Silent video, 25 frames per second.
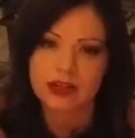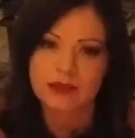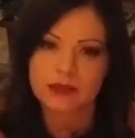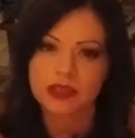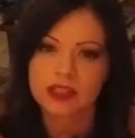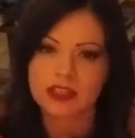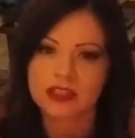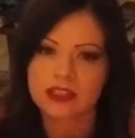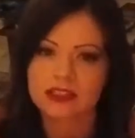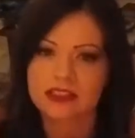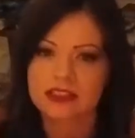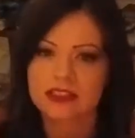
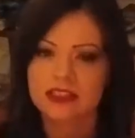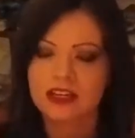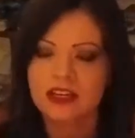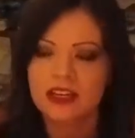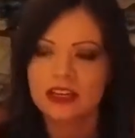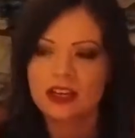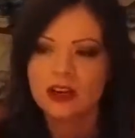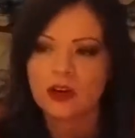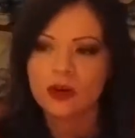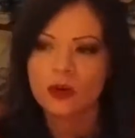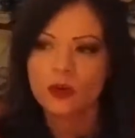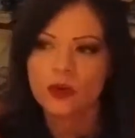Because
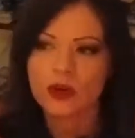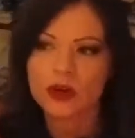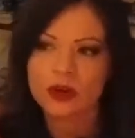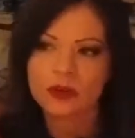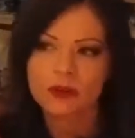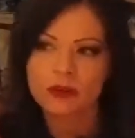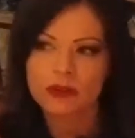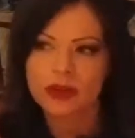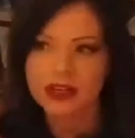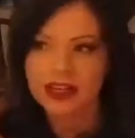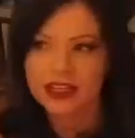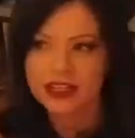what
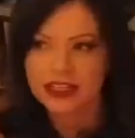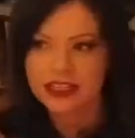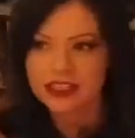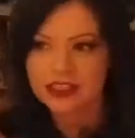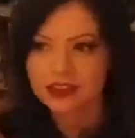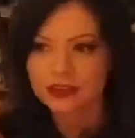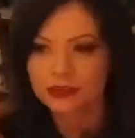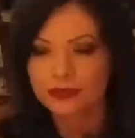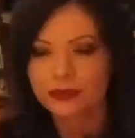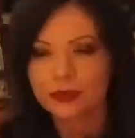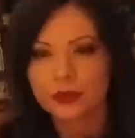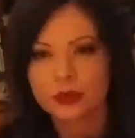
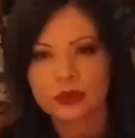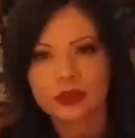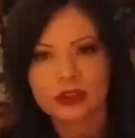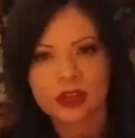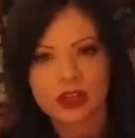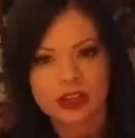might fool